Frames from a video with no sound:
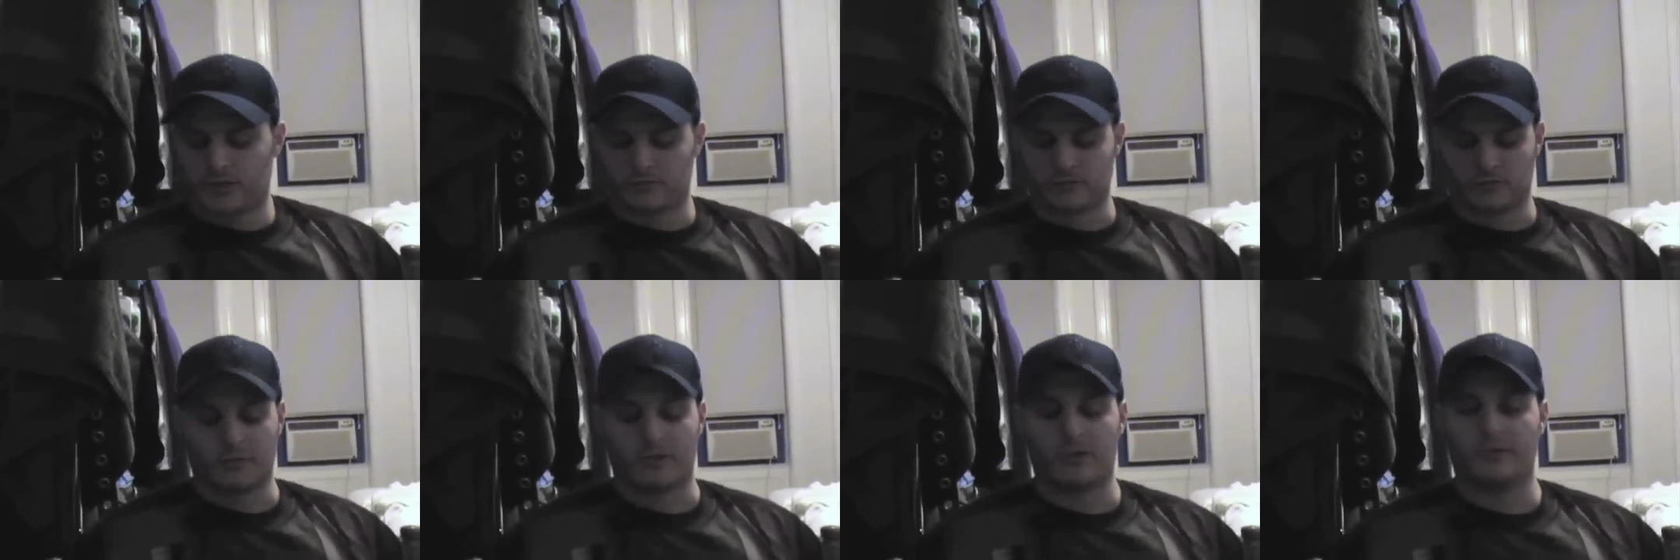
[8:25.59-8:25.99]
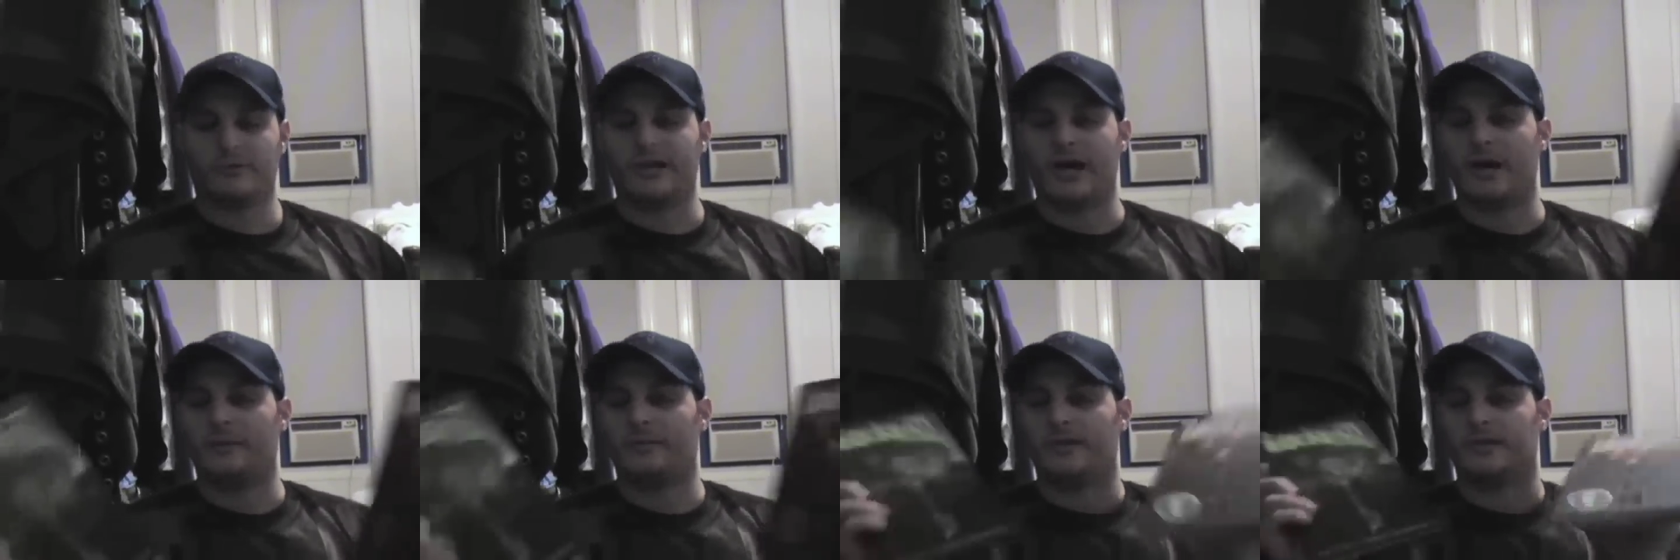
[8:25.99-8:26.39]
Ramon
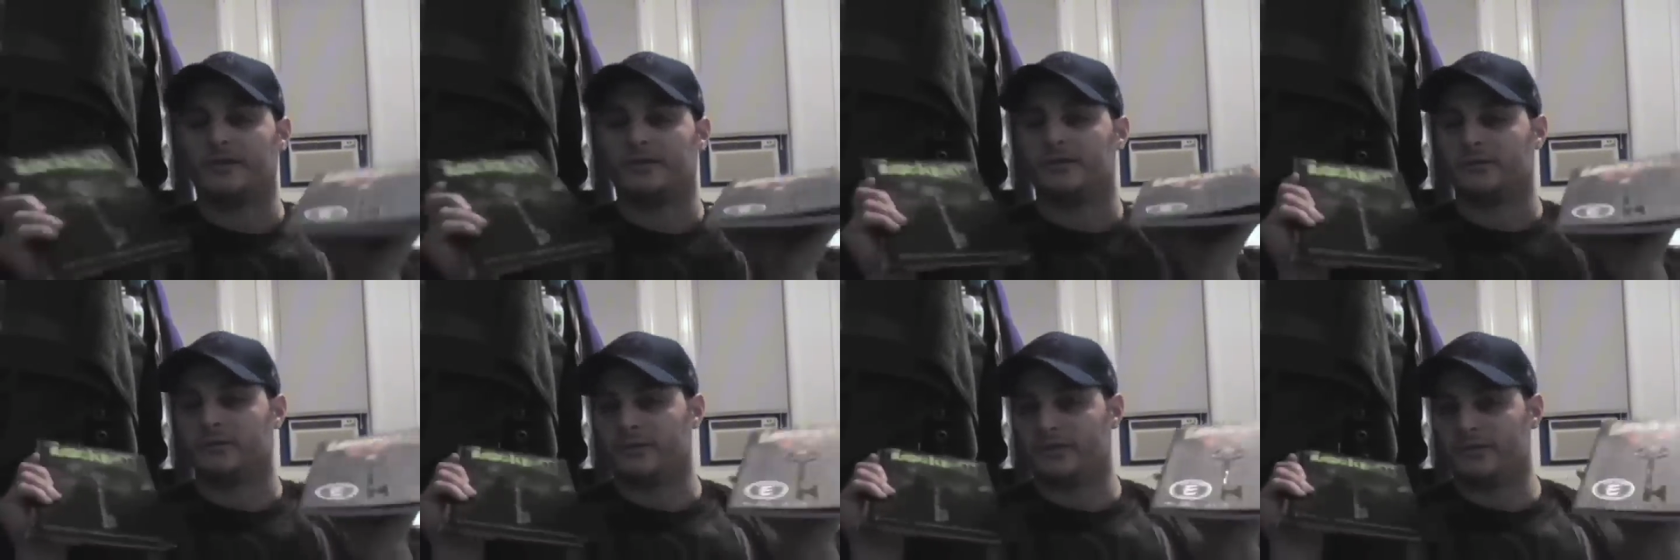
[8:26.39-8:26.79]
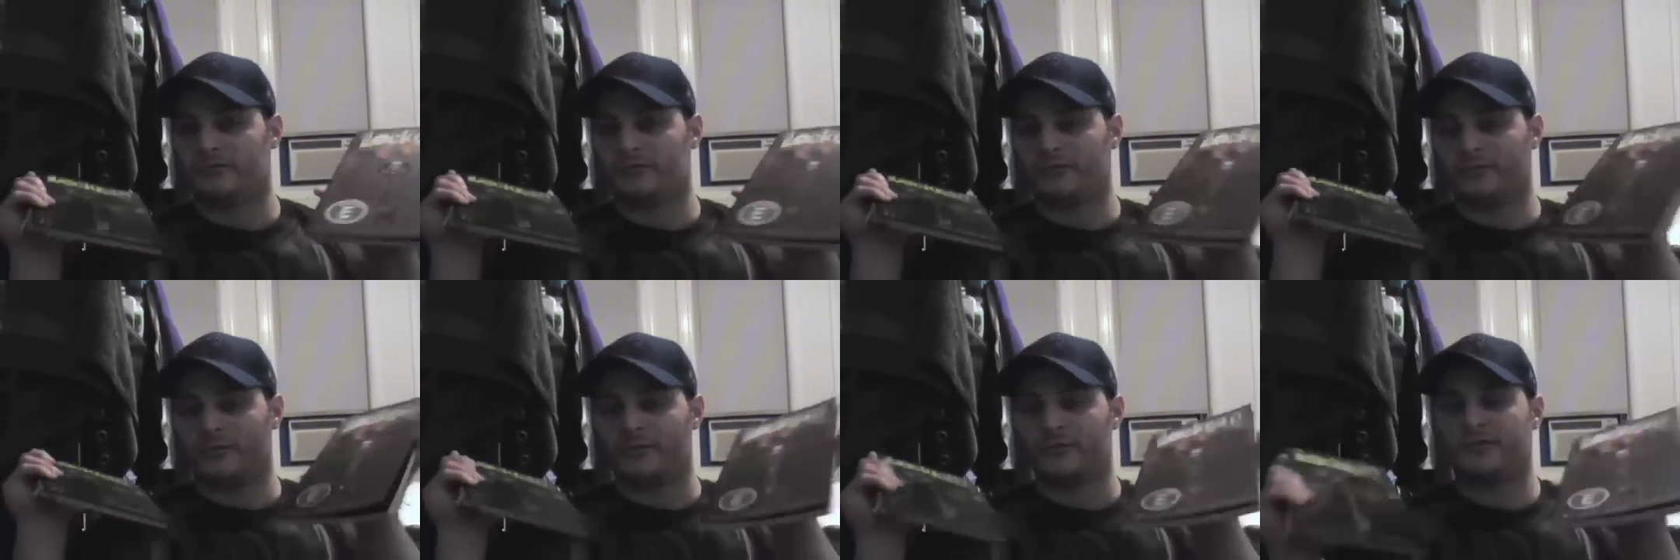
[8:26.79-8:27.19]
got me into it.
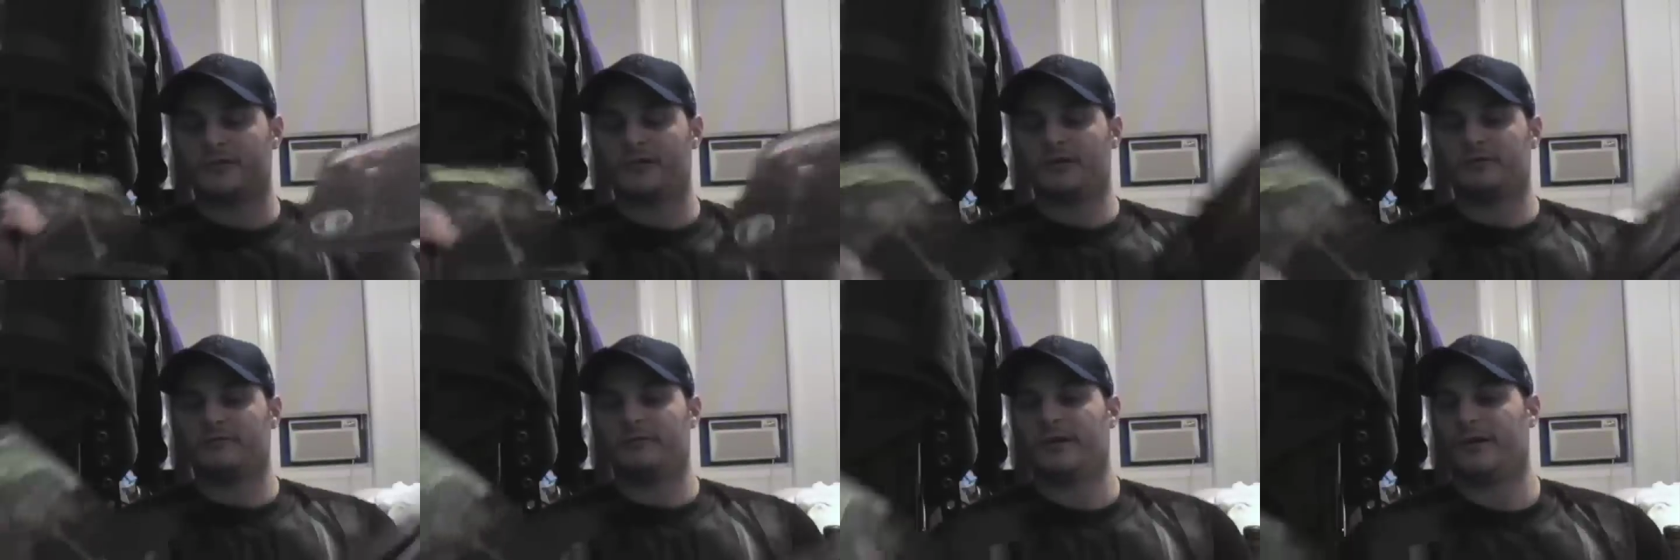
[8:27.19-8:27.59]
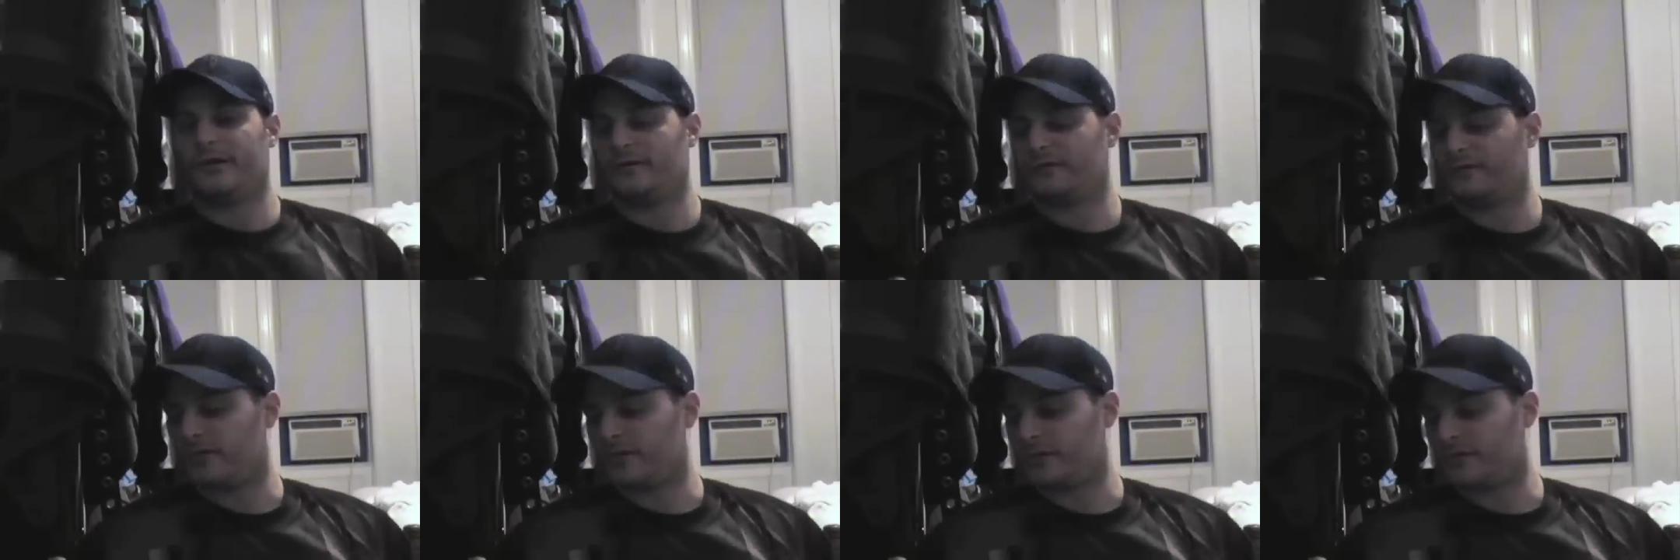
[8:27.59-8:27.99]
Ramon started reading
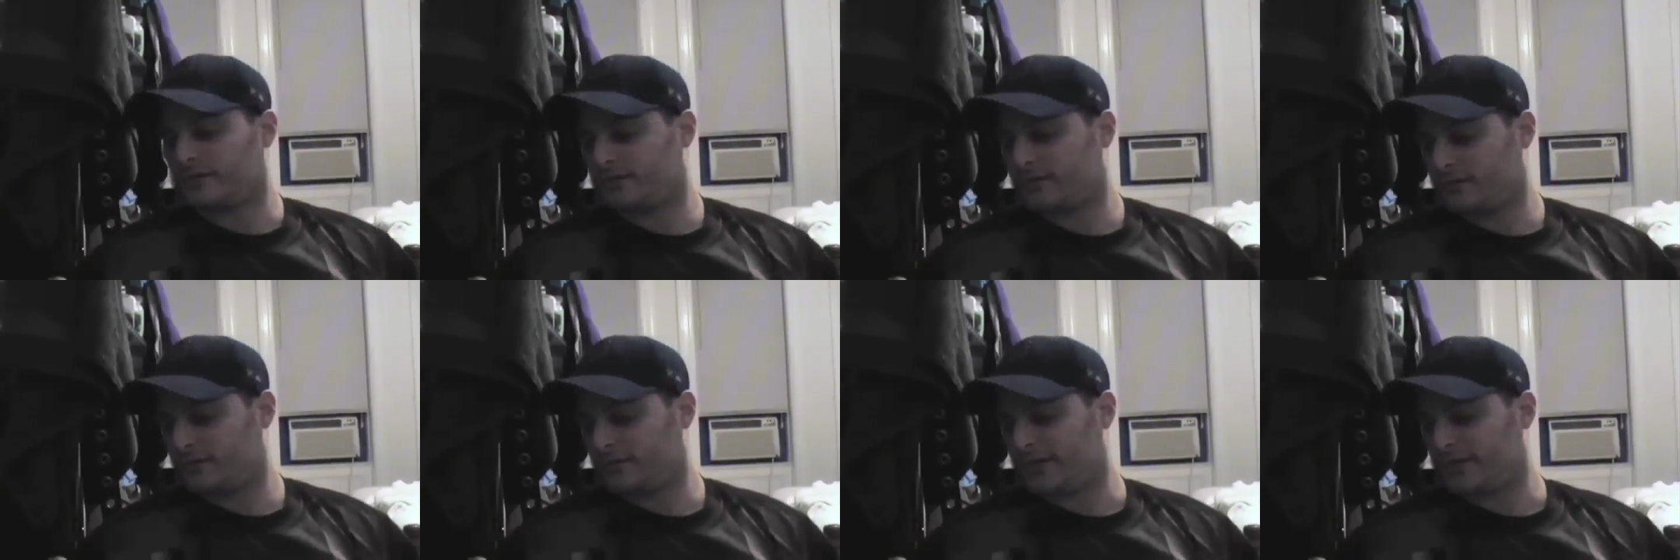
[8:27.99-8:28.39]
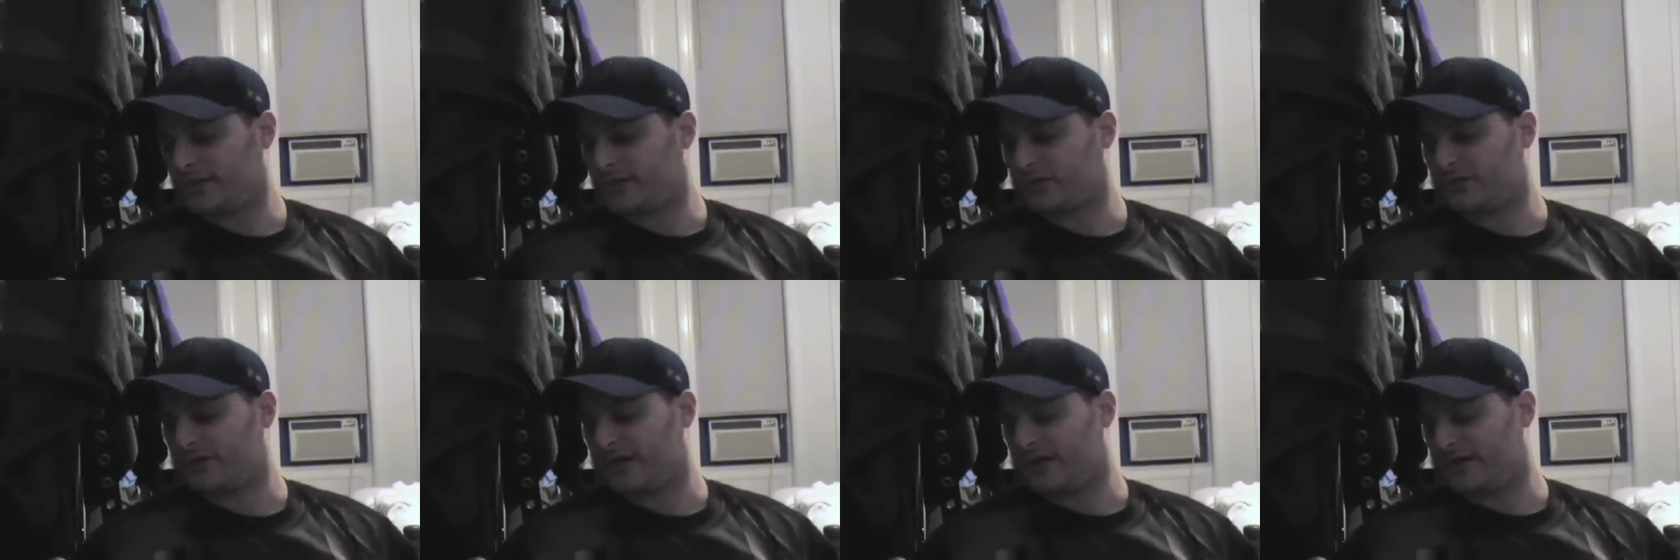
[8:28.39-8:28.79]
it first, to
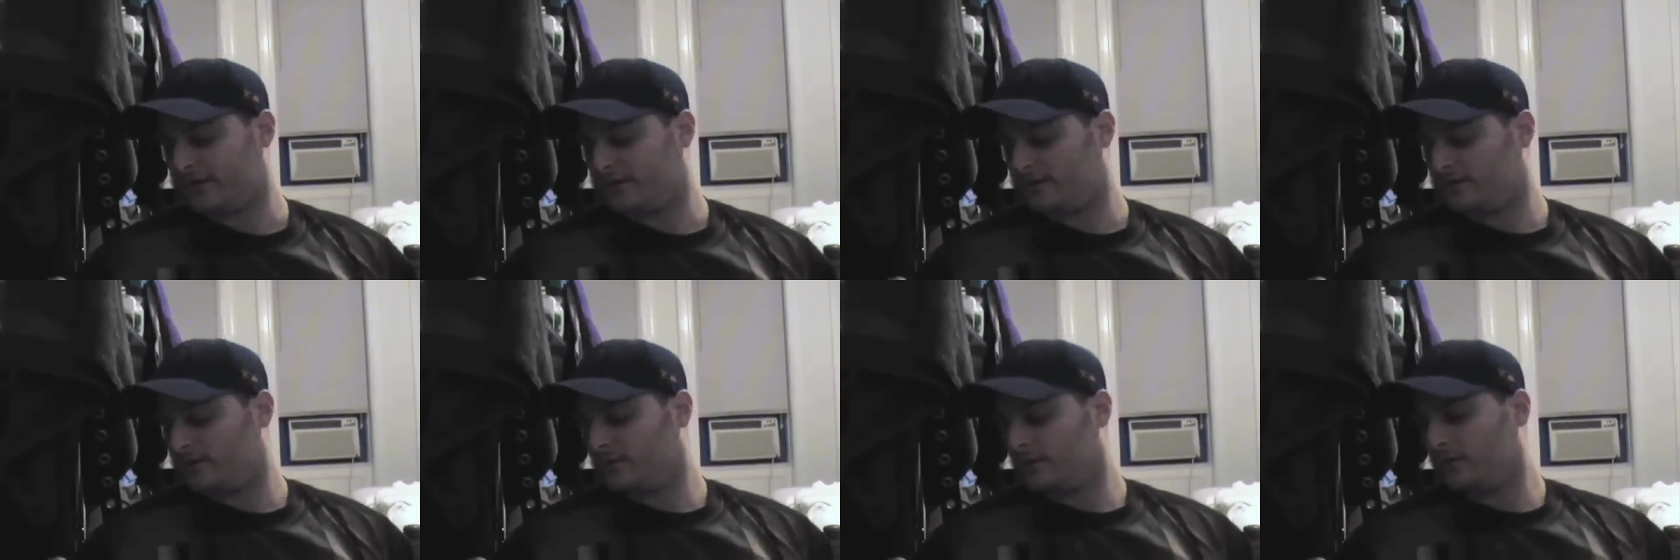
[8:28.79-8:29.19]
his credit.